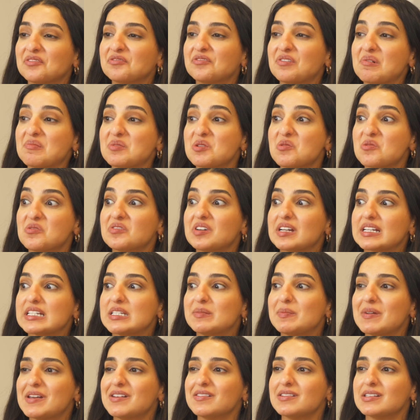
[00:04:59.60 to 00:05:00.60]
from your
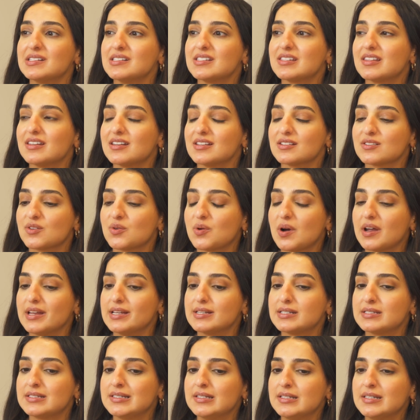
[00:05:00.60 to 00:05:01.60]
experience, that
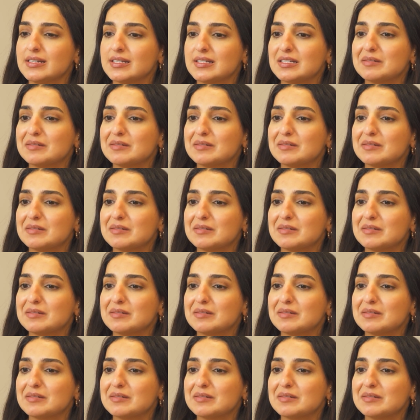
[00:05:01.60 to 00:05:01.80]
it's